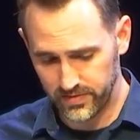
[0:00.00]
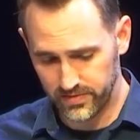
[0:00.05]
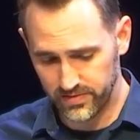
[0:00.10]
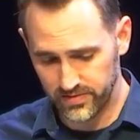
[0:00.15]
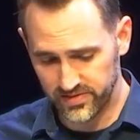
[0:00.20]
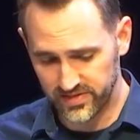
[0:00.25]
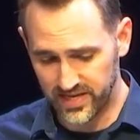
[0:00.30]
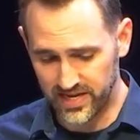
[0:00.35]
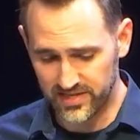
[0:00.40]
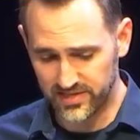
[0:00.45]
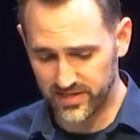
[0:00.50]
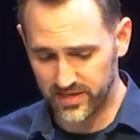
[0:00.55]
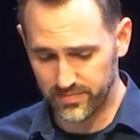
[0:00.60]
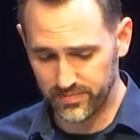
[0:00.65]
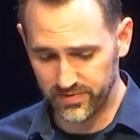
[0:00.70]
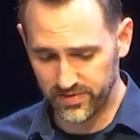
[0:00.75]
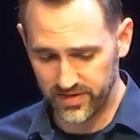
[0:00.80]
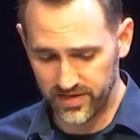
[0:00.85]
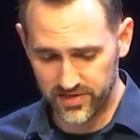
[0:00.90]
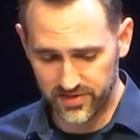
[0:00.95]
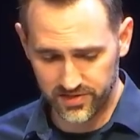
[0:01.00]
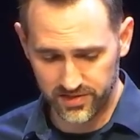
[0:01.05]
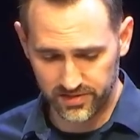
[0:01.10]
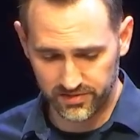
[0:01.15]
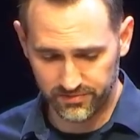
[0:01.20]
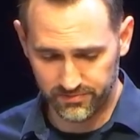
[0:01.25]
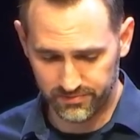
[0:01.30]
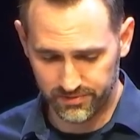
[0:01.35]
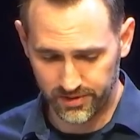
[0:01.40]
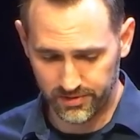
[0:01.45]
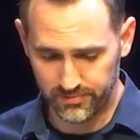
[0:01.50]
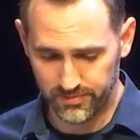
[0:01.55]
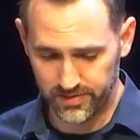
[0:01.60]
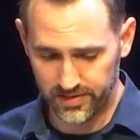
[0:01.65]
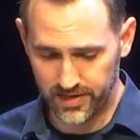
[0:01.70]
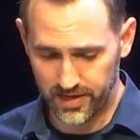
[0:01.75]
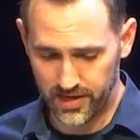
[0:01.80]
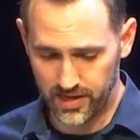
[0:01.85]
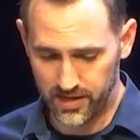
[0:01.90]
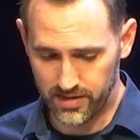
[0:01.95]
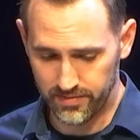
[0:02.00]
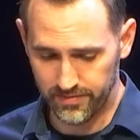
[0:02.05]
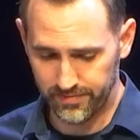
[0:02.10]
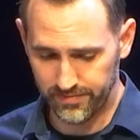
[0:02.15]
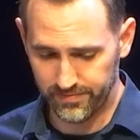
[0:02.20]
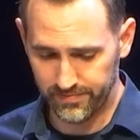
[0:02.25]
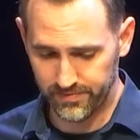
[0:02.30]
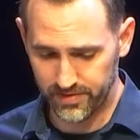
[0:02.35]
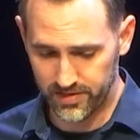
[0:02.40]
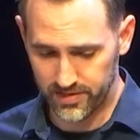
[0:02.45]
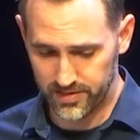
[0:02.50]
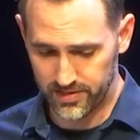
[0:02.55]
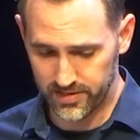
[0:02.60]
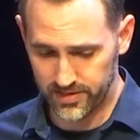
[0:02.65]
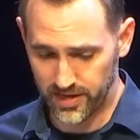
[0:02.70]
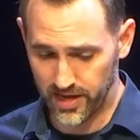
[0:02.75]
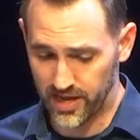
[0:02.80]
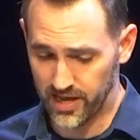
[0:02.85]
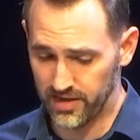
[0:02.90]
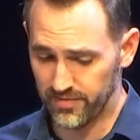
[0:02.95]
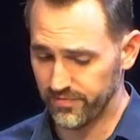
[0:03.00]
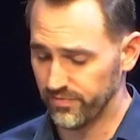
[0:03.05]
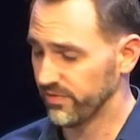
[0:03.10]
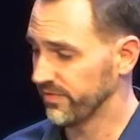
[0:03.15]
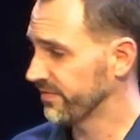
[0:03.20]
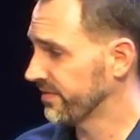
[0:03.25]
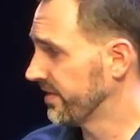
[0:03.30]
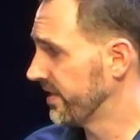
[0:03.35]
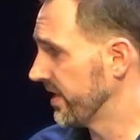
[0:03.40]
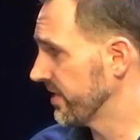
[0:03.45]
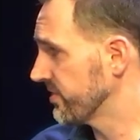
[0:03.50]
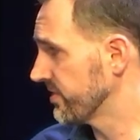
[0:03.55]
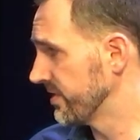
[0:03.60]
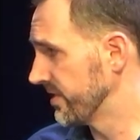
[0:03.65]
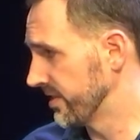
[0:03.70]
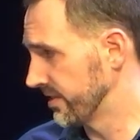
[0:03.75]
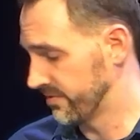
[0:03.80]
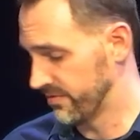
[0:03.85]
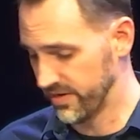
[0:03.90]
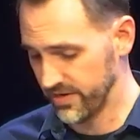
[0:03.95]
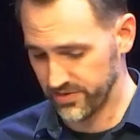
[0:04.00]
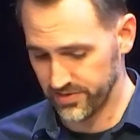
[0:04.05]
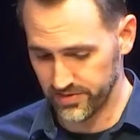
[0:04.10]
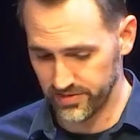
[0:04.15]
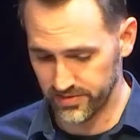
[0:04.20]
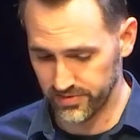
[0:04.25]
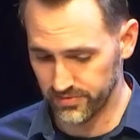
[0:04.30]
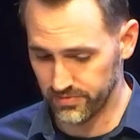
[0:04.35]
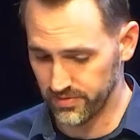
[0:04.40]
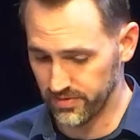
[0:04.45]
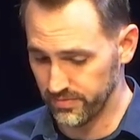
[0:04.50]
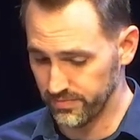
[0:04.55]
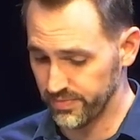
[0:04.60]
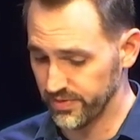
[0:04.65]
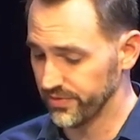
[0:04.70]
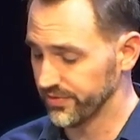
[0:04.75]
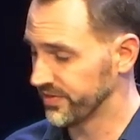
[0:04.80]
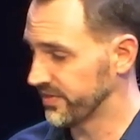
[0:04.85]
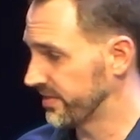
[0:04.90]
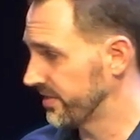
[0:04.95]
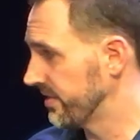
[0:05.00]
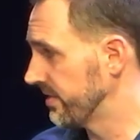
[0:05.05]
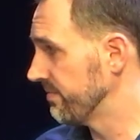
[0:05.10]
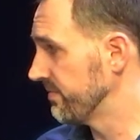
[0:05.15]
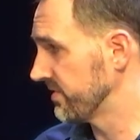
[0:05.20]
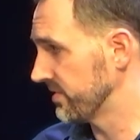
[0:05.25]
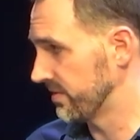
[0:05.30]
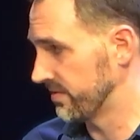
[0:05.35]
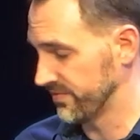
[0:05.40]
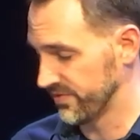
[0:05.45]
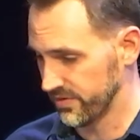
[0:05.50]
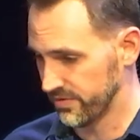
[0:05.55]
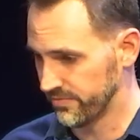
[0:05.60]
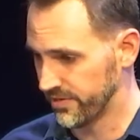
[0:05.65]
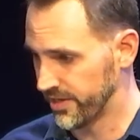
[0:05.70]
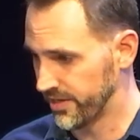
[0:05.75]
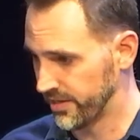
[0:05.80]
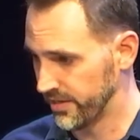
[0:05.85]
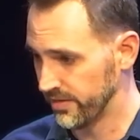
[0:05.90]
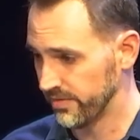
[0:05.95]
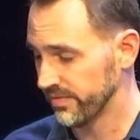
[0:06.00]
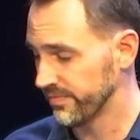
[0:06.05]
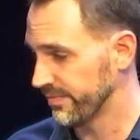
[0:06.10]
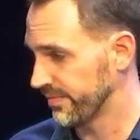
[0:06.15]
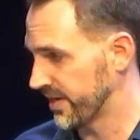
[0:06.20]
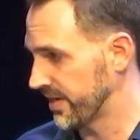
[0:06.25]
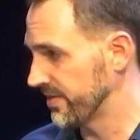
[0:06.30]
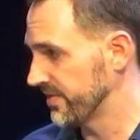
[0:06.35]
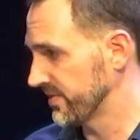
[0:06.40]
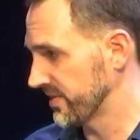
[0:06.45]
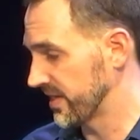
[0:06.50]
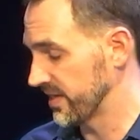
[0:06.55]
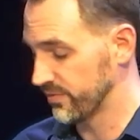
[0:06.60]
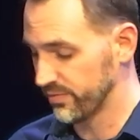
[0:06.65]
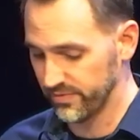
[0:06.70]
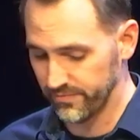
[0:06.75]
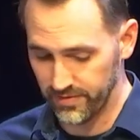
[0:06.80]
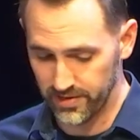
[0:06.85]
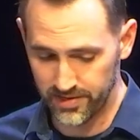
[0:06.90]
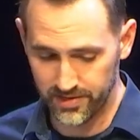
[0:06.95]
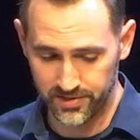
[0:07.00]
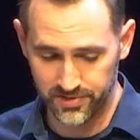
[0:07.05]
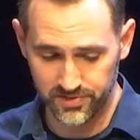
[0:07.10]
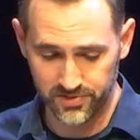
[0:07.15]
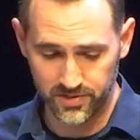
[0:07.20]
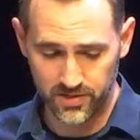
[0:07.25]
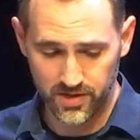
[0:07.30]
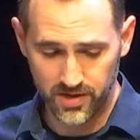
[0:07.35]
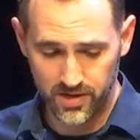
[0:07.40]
SaaS applications frequently have uh, a handful of connection integrations already built into themselves already by the SaaS providers.